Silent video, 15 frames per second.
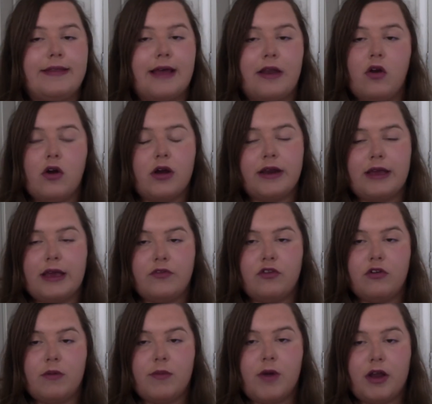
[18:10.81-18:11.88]
They're not going to give
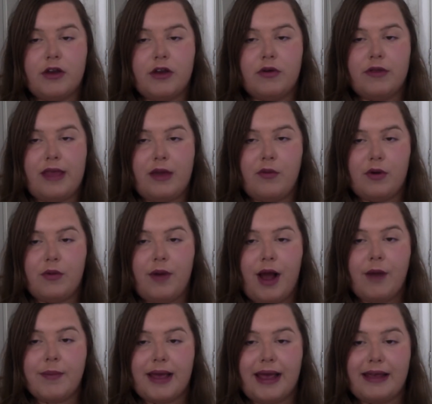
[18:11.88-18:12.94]
you a minor, and they will
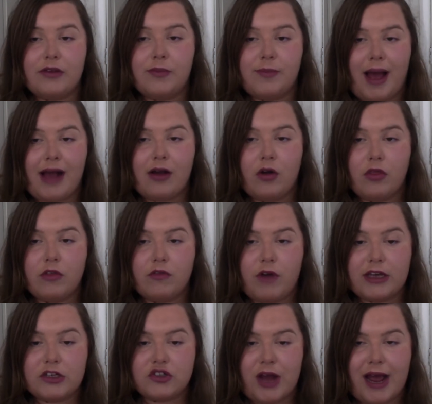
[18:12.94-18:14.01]
help get you back on the
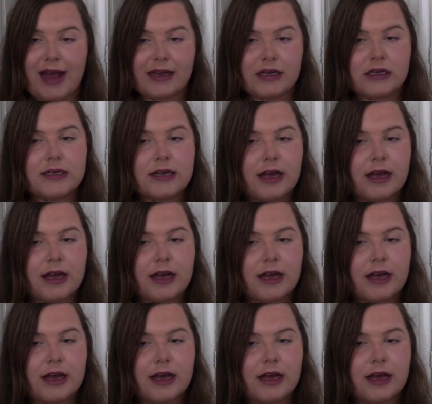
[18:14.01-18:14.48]
right track.